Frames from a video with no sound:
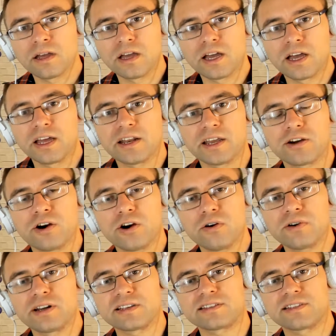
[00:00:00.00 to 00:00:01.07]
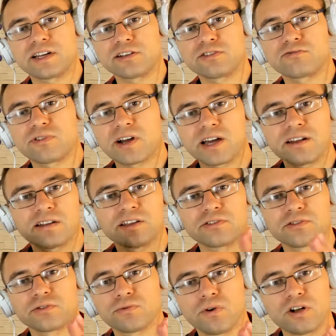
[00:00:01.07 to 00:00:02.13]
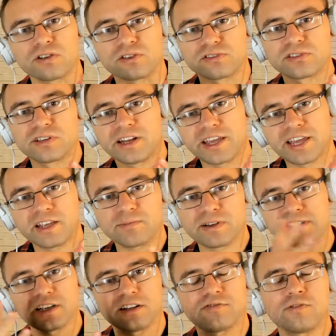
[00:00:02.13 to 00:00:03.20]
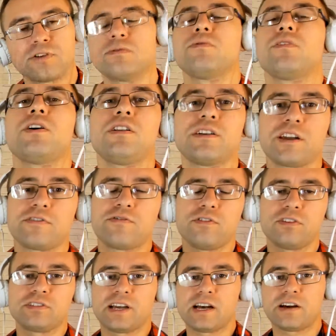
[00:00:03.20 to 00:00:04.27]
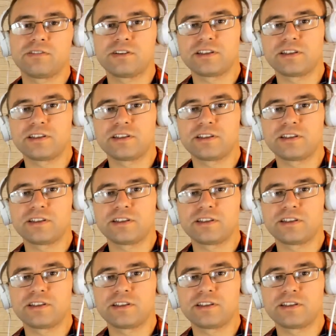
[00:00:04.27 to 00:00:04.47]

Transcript: and I go and I start to run into walls and hit myself on the wall and I fall down,